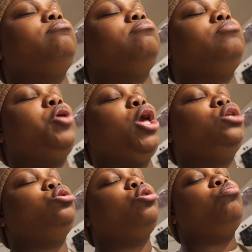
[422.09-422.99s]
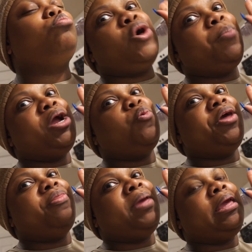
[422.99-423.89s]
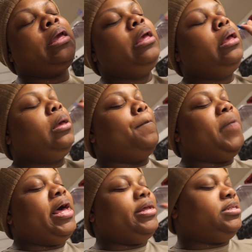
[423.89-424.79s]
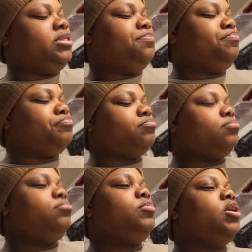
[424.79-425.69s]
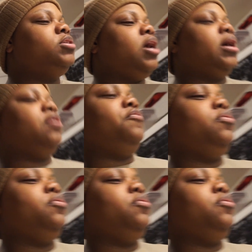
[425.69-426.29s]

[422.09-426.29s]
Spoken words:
Okay, so bear with me. But, so I got a few